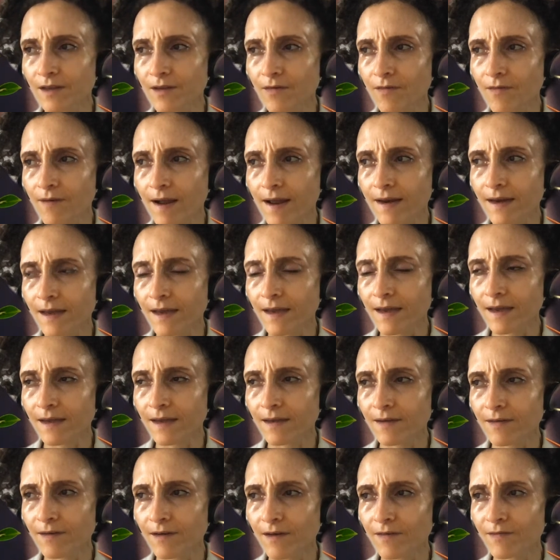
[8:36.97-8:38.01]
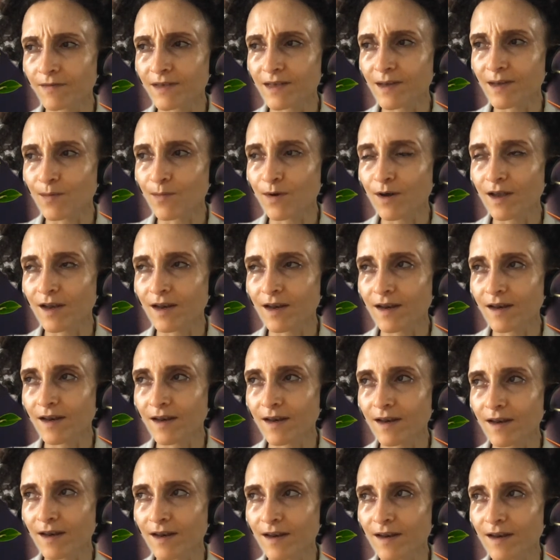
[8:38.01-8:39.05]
the writing of someone